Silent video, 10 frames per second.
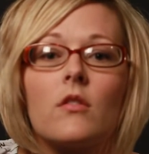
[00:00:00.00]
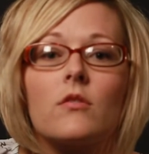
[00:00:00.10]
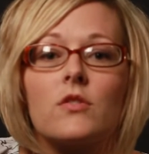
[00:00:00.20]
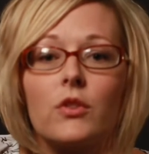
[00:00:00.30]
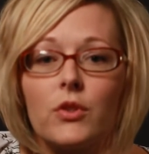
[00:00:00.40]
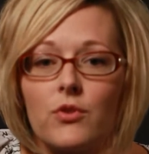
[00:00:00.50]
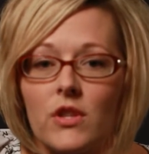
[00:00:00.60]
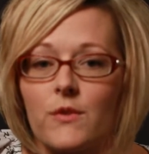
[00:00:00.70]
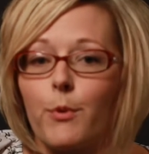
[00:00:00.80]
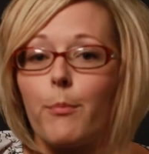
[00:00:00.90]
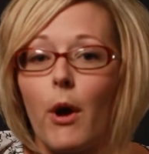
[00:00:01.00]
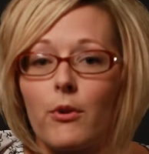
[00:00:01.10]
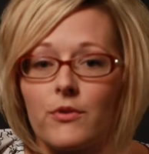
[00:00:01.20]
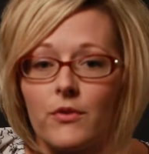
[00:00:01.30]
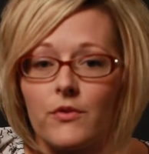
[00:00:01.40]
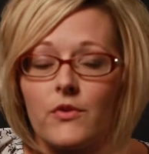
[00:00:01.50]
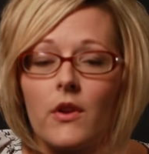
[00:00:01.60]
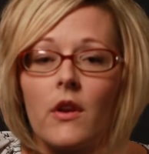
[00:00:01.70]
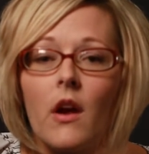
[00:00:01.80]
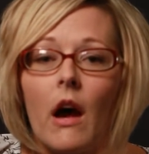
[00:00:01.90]
solutions, proposals
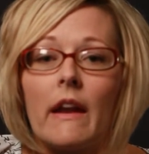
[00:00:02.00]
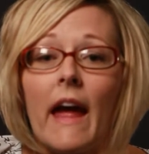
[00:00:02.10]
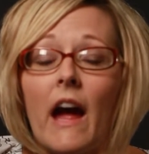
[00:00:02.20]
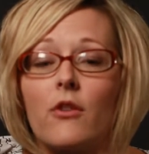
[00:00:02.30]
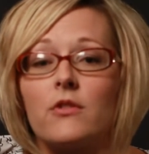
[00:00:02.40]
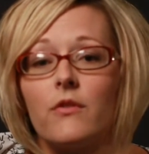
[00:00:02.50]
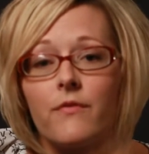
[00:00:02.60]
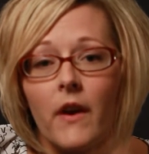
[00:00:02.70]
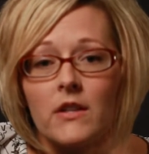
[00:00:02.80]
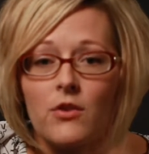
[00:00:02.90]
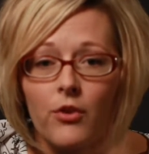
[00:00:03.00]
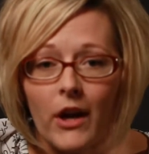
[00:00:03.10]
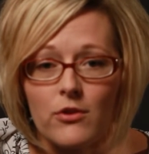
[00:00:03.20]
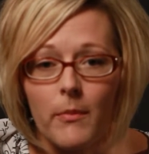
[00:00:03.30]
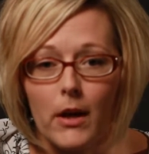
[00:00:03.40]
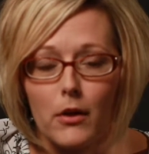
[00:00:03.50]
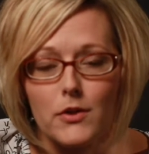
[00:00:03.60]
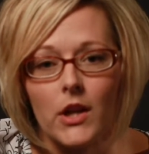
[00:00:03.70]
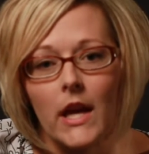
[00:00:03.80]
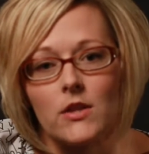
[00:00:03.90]
on how to fund graduate medical
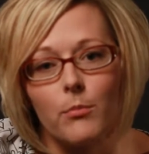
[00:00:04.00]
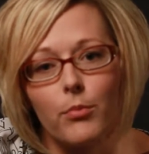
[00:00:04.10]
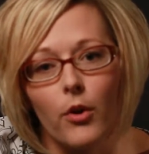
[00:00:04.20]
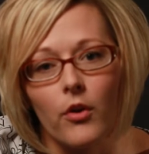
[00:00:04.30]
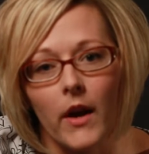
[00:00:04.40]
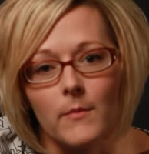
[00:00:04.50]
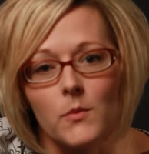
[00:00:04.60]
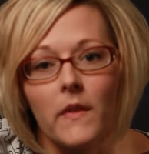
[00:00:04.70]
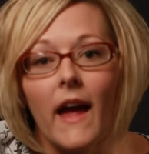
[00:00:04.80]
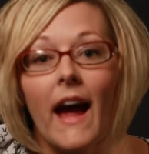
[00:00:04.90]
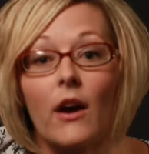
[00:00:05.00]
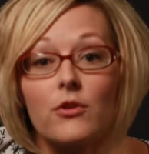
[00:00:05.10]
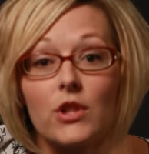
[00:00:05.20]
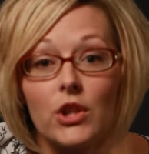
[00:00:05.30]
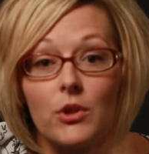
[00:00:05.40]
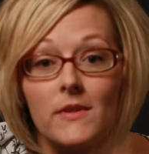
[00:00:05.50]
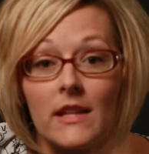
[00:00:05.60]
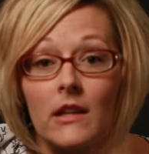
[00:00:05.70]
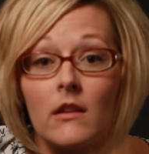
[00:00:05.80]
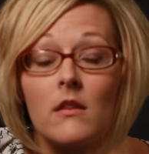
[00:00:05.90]
education programs without
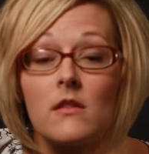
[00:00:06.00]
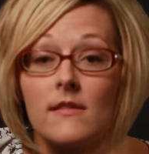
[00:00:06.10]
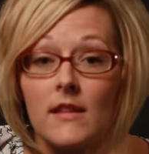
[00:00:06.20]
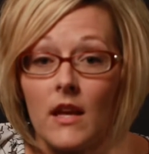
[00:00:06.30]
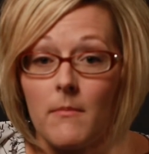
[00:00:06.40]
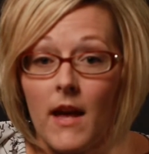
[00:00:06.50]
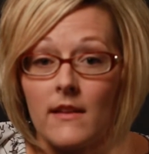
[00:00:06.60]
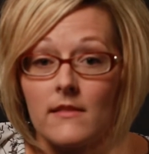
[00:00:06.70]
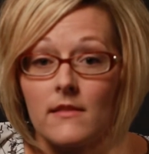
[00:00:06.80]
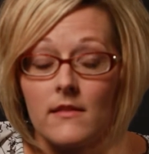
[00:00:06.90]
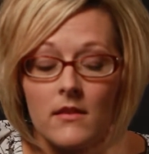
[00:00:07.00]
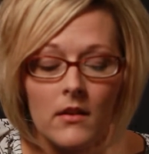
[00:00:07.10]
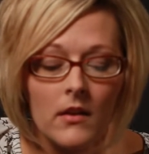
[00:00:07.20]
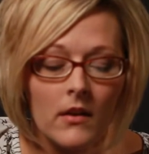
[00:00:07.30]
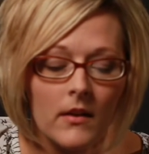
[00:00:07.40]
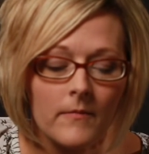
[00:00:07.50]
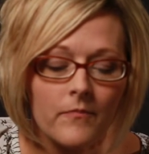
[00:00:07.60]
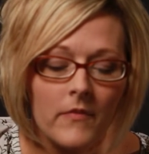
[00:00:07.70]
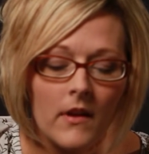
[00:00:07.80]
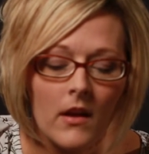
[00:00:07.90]
using CMS.
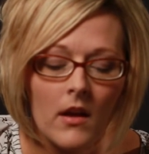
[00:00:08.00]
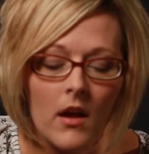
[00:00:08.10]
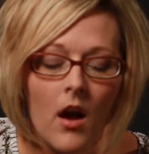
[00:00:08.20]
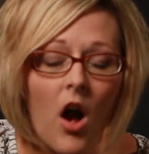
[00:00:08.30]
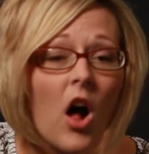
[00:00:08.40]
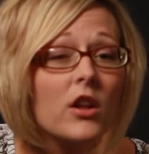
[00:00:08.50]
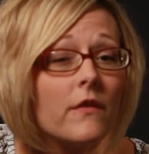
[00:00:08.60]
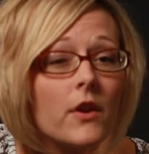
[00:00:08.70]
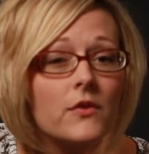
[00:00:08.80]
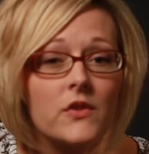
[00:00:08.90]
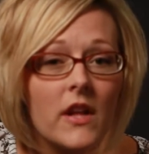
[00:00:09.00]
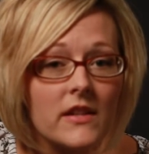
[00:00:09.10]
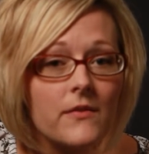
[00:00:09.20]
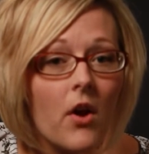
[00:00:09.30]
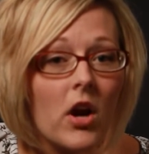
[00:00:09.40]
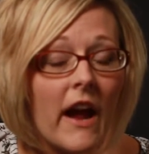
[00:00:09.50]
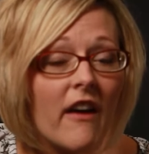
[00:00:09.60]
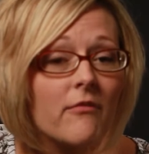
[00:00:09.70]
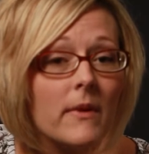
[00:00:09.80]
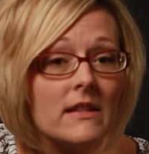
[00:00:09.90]
All of those thus far
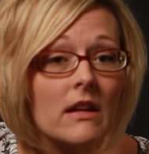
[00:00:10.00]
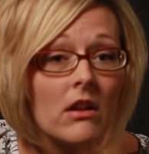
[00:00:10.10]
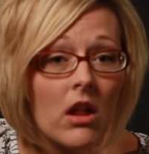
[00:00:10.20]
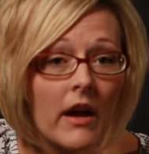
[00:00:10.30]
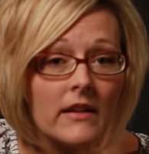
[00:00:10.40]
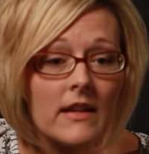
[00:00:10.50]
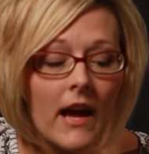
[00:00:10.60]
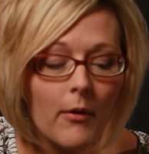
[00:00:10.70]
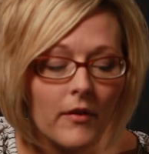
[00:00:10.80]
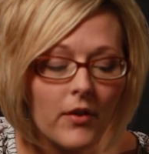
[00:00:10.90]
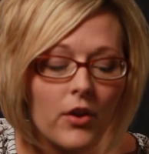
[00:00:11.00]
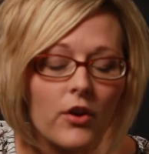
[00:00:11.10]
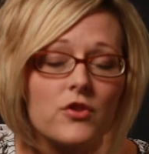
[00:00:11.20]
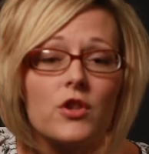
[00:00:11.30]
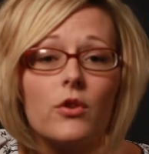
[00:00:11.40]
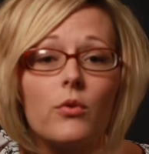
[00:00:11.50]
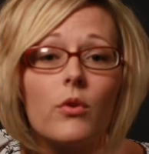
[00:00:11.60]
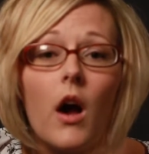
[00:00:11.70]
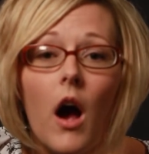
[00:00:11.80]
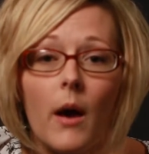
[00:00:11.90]
have been declined. However, there are two
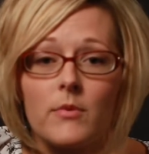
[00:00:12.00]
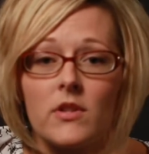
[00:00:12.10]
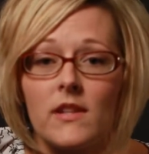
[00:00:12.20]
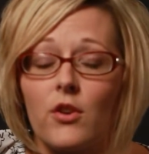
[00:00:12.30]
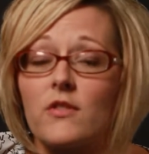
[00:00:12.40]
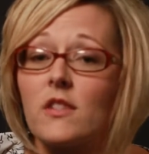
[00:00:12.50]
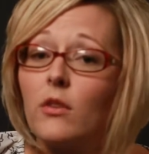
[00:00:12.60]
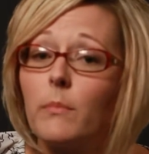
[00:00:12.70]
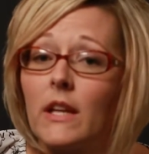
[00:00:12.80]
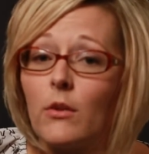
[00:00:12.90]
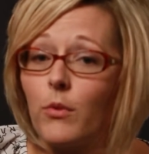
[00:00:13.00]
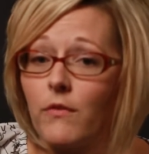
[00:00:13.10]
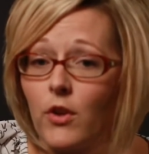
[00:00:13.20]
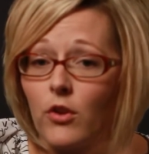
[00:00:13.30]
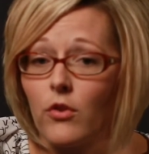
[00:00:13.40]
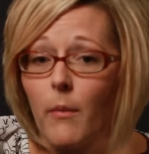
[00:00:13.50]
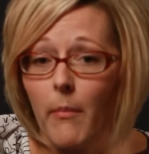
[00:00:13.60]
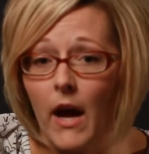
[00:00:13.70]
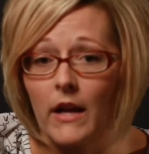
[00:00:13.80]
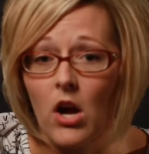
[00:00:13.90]
options that are still being reviewed
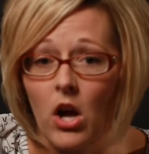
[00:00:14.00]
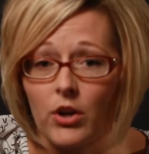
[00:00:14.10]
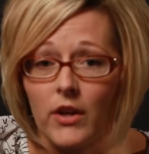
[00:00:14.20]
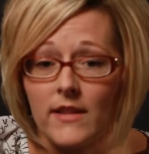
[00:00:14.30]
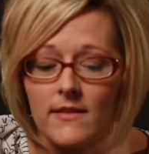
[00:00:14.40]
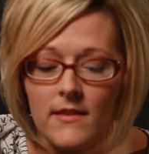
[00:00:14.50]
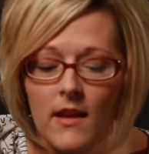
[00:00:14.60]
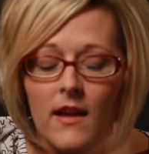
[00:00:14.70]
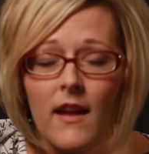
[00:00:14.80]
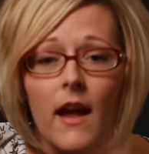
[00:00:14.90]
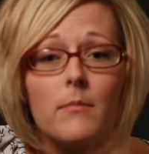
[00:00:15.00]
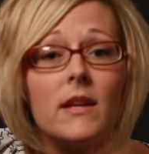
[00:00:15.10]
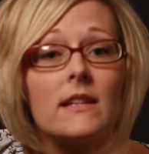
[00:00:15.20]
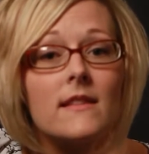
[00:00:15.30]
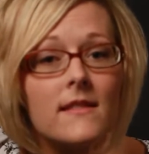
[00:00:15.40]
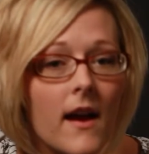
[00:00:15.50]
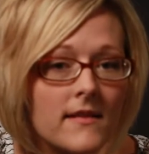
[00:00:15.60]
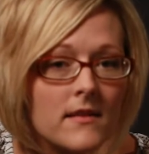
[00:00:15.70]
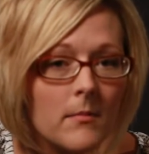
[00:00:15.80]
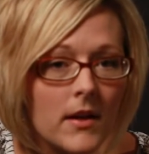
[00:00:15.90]
by Congress and being
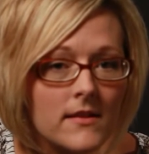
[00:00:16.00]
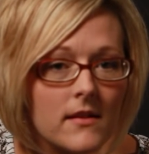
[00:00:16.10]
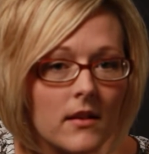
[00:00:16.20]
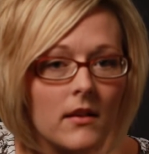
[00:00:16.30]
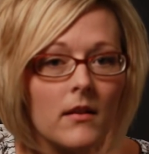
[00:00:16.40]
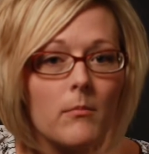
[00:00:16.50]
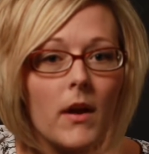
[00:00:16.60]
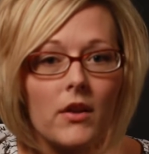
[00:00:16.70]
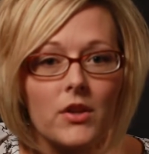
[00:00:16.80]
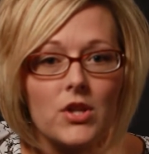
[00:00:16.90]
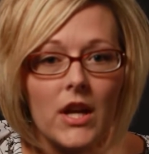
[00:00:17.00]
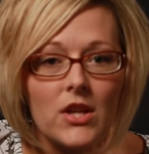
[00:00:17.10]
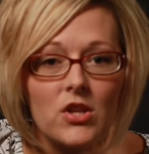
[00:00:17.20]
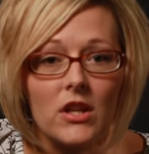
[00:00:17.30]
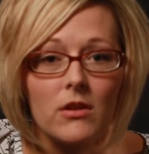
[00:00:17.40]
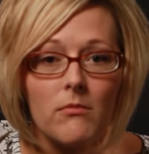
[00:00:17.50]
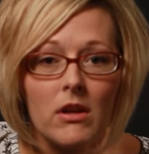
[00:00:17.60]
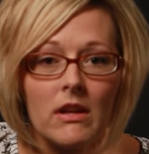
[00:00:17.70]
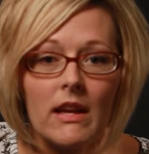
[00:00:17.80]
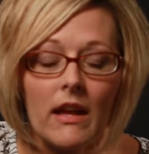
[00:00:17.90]
discussed amongst the medical education
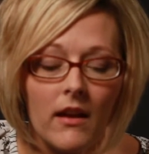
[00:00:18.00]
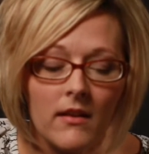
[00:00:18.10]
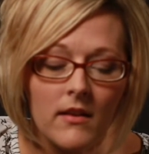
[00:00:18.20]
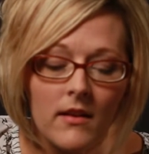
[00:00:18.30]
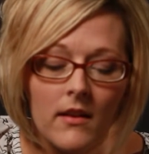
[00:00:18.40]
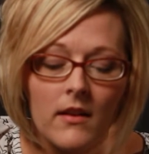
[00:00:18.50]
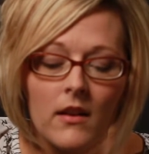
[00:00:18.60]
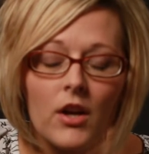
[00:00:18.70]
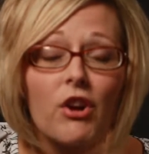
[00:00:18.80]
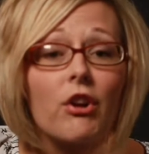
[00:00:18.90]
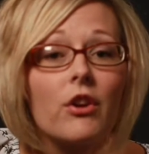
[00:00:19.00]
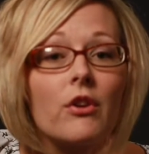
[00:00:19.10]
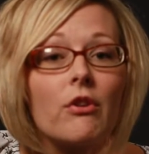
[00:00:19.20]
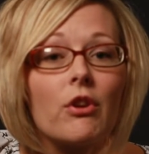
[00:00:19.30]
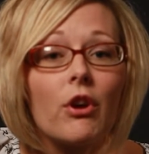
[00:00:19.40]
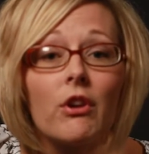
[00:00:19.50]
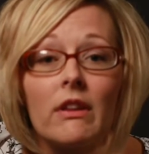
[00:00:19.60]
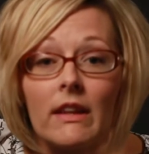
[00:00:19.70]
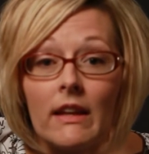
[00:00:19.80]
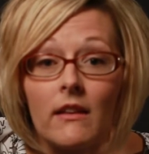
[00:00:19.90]
community.
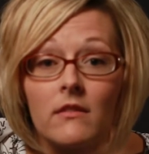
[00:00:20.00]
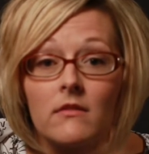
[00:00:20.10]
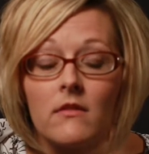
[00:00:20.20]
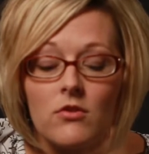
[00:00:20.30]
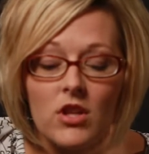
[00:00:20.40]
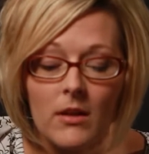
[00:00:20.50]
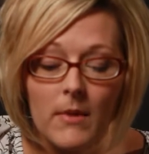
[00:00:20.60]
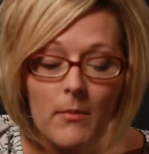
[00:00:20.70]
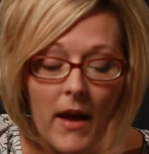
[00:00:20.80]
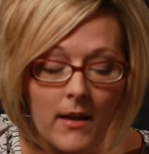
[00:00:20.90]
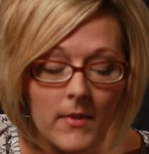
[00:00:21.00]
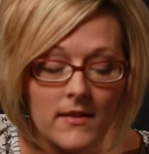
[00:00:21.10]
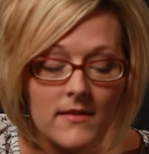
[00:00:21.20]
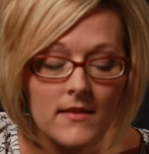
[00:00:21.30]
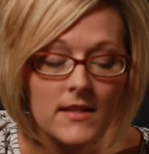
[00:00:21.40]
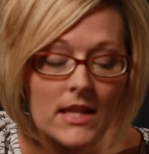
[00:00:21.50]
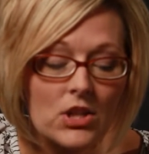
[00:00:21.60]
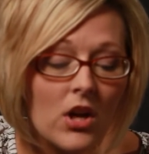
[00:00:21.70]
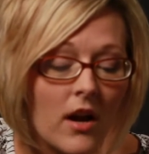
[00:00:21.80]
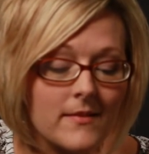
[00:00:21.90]
Currently, GME payments to
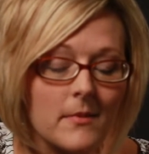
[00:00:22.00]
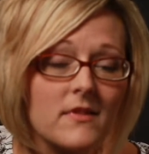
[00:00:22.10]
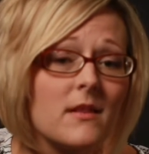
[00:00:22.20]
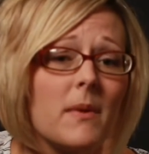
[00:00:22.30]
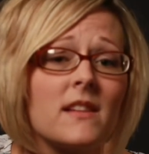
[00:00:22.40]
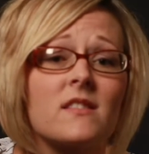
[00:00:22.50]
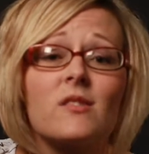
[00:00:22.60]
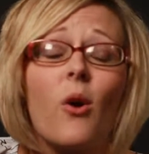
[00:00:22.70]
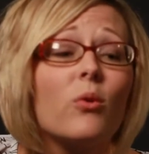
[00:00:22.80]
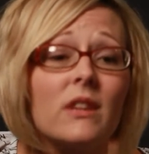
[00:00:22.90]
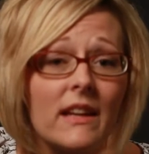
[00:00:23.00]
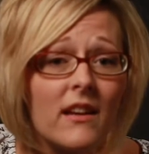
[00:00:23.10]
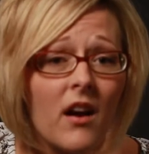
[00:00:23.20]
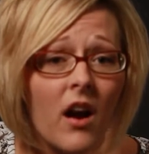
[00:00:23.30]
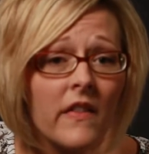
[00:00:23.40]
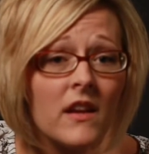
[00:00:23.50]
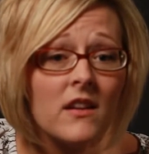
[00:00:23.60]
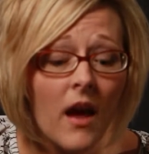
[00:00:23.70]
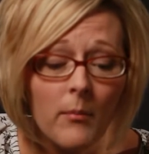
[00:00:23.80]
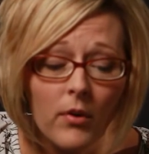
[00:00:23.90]
teaching hospitals depend solely on the
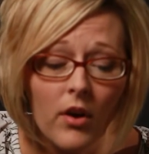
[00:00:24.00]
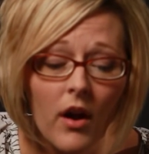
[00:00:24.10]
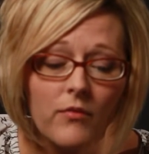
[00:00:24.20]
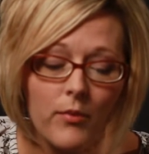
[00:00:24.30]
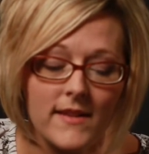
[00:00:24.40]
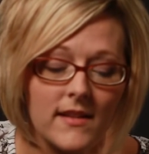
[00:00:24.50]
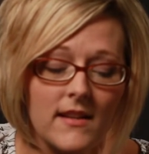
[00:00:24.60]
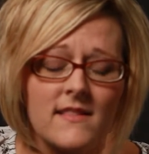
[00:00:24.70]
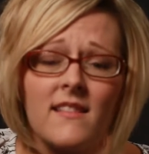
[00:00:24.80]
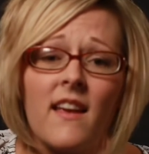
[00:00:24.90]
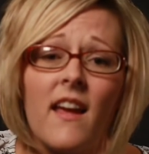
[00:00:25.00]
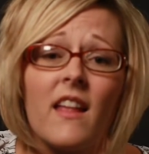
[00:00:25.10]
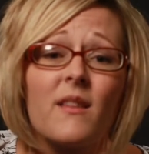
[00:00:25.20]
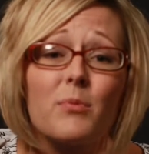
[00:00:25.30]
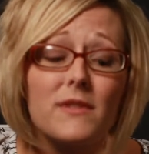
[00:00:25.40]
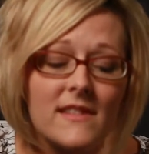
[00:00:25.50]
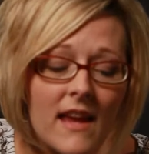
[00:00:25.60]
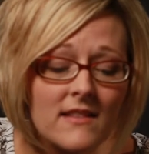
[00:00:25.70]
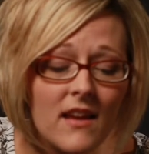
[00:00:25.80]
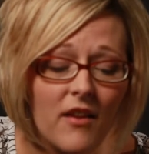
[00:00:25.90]
number of residents and the
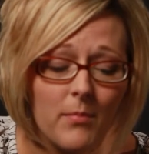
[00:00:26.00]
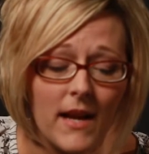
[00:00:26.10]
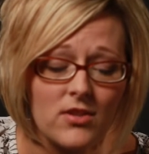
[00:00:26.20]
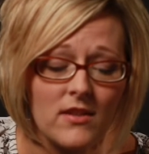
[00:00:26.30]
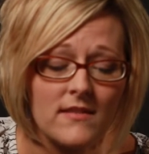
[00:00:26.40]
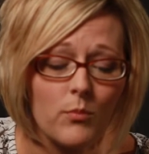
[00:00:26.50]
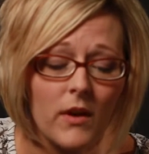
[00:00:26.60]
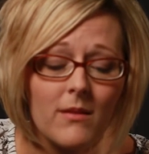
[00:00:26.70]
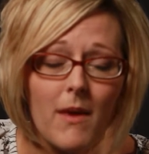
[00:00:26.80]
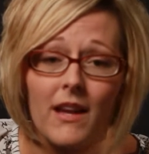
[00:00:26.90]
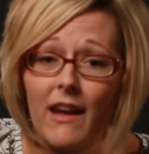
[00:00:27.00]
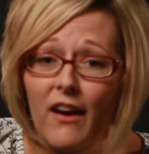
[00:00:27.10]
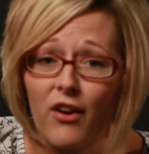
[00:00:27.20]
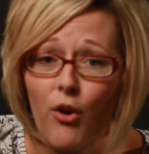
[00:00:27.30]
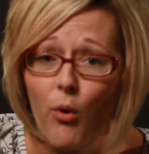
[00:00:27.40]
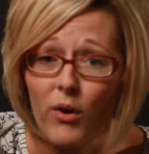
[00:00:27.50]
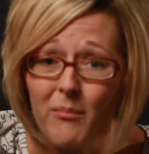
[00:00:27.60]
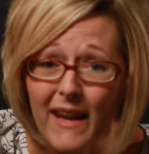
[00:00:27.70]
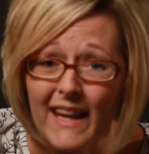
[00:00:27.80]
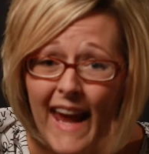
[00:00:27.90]
percent of patients with Medicare or
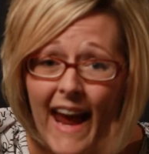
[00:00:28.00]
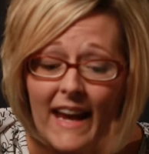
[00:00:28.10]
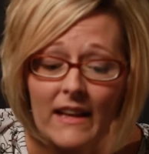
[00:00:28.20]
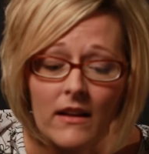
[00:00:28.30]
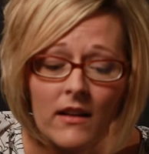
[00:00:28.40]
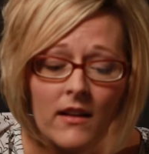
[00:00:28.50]
Medicaid.